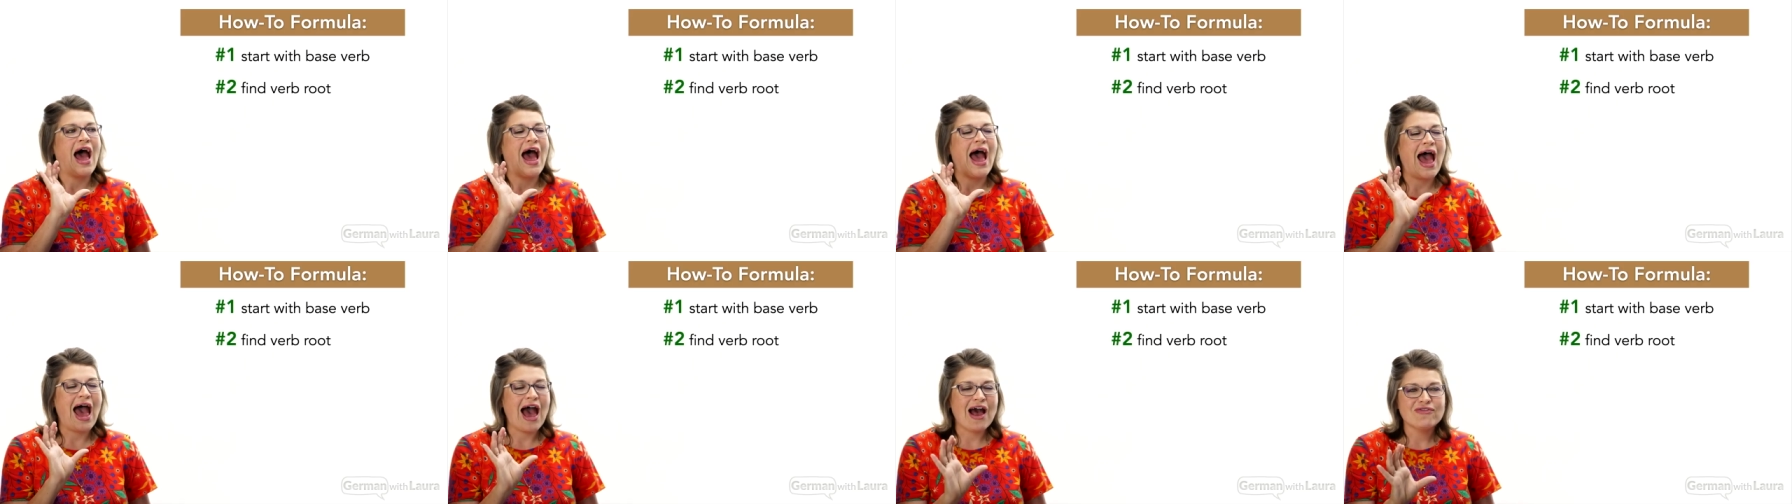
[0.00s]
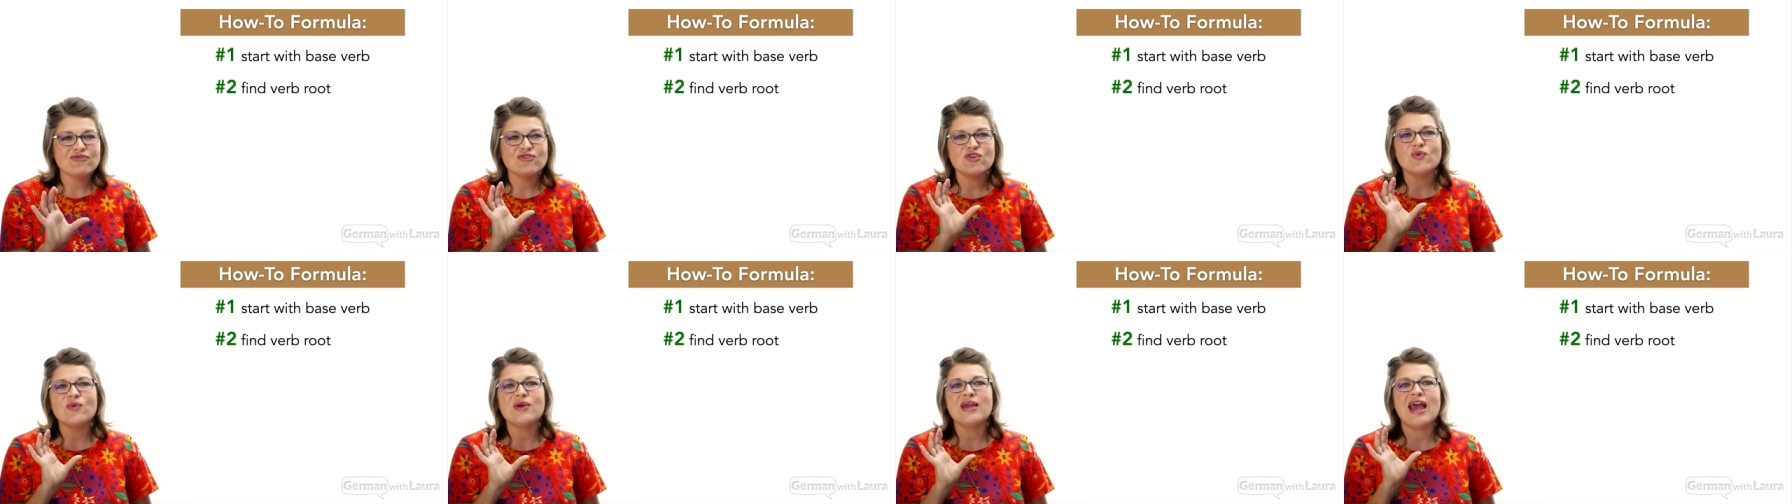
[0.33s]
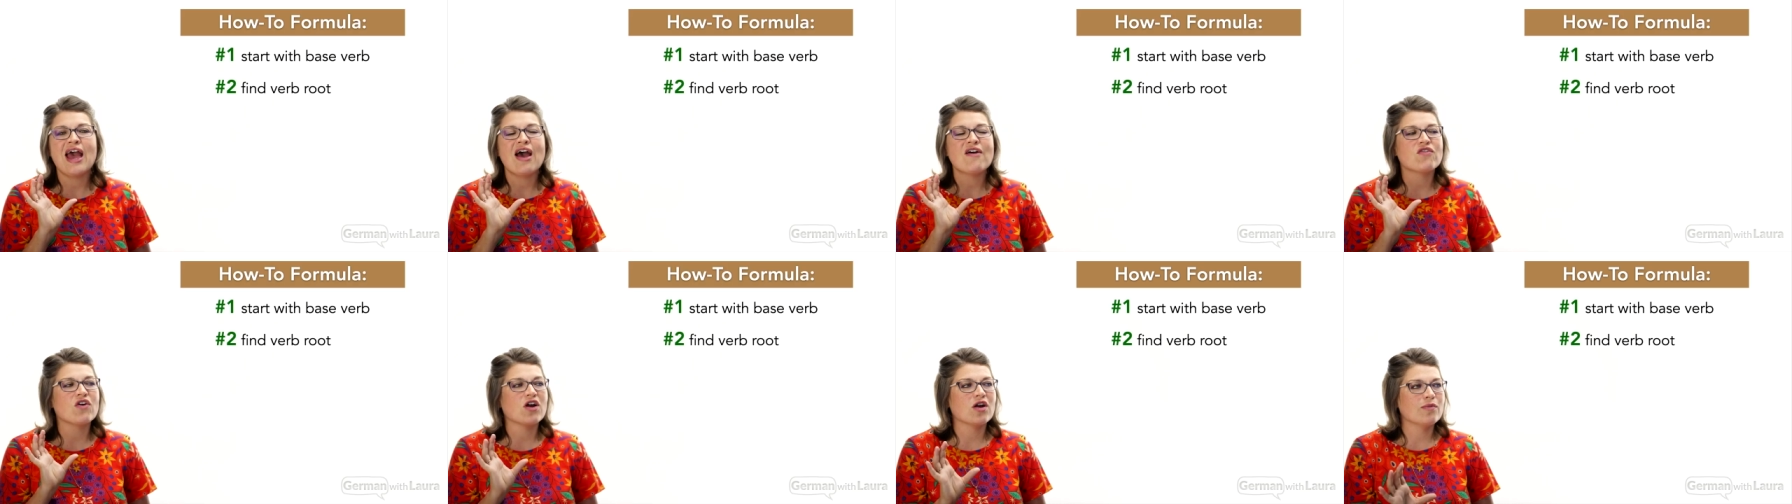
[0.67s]
After we
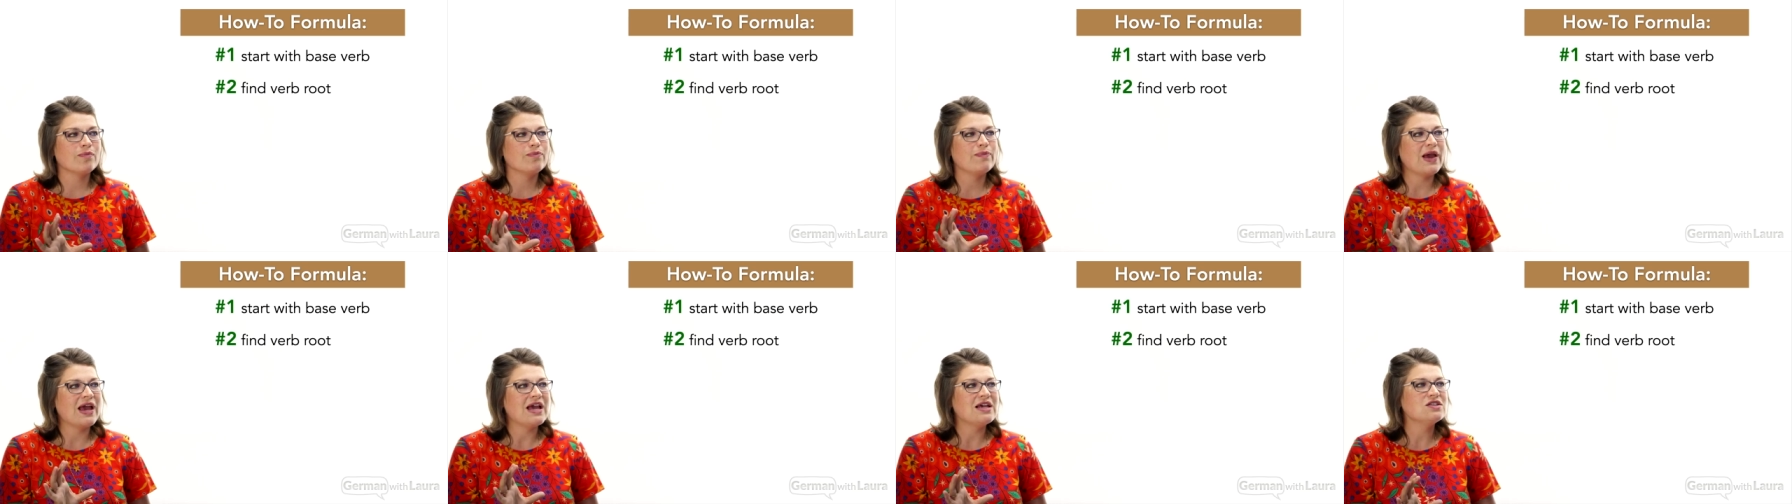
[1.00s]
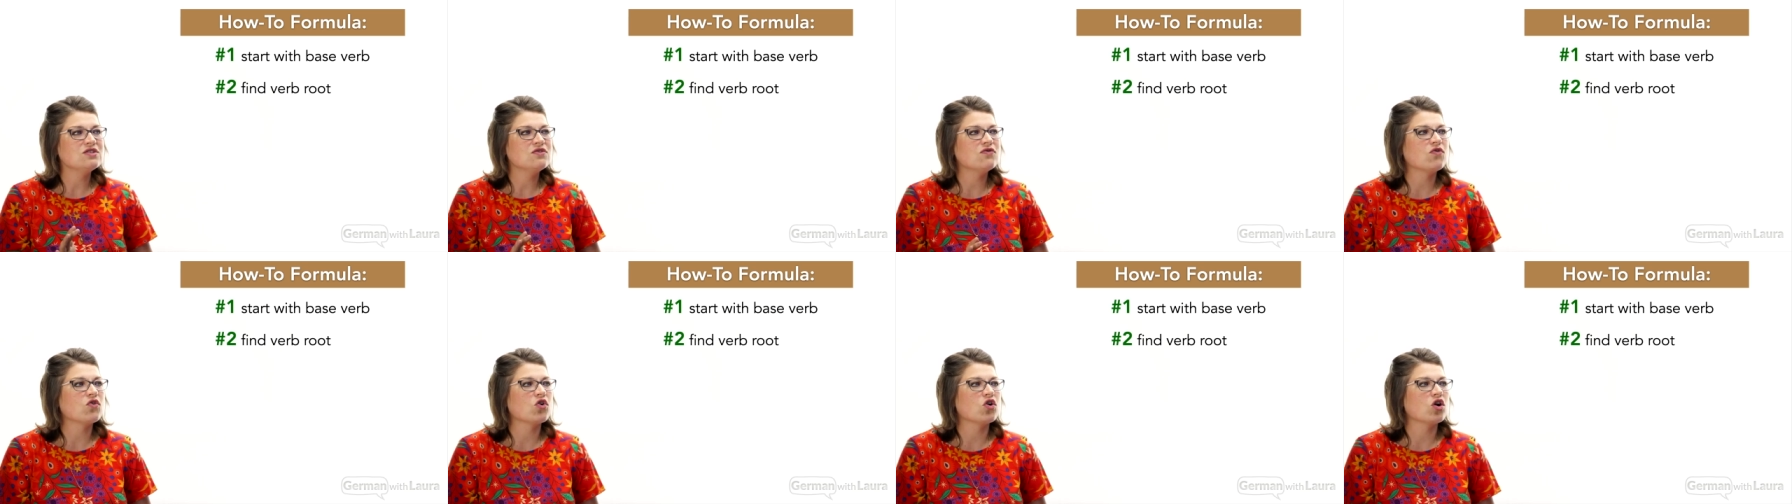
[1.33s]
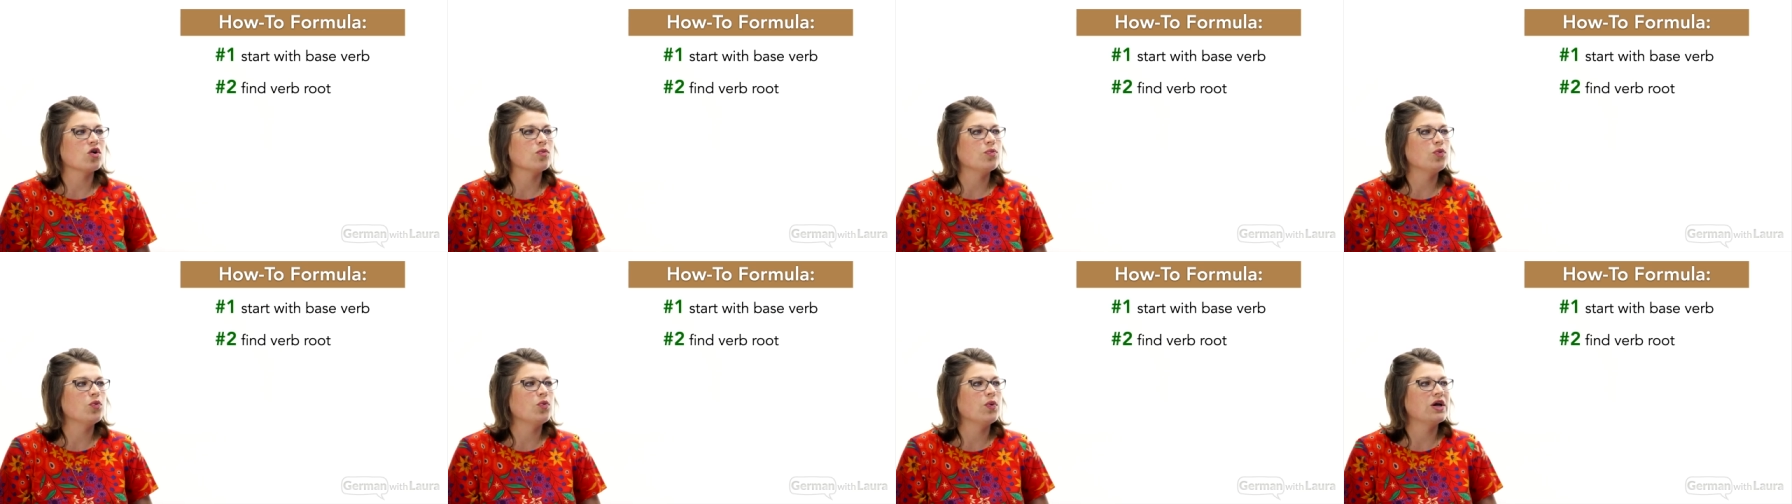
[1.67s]
have our base verb,